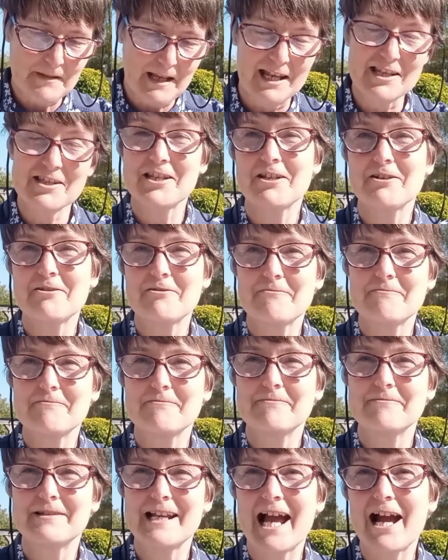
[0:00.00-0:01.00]
And so
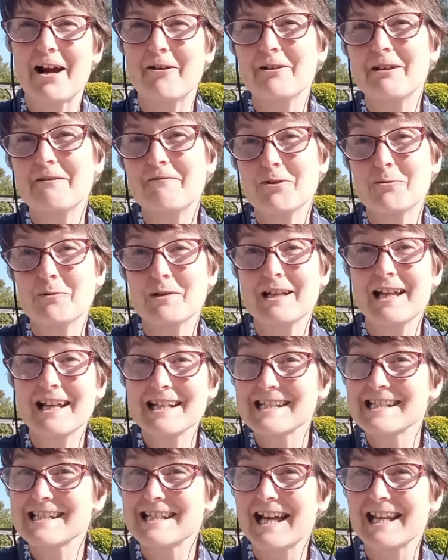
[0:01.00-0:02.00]
now, if you would like
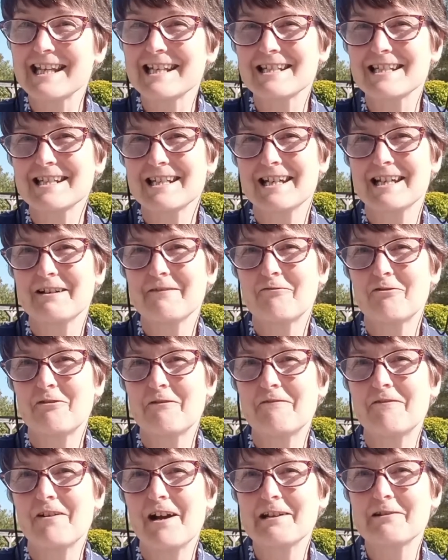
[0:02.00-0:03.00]
to stand for
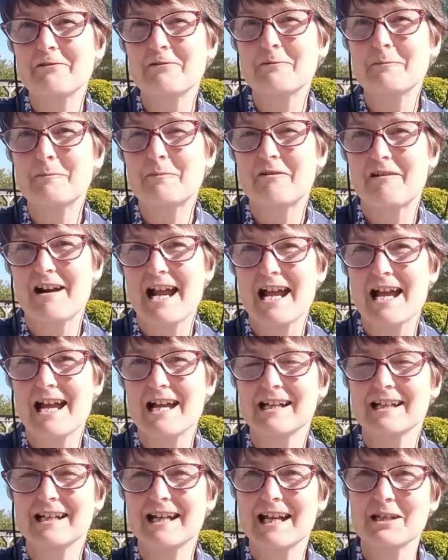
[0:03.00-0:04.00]
a final prayer
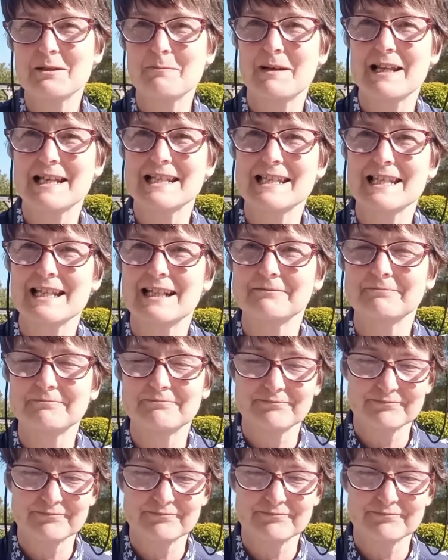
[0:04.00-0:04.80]
and blessing.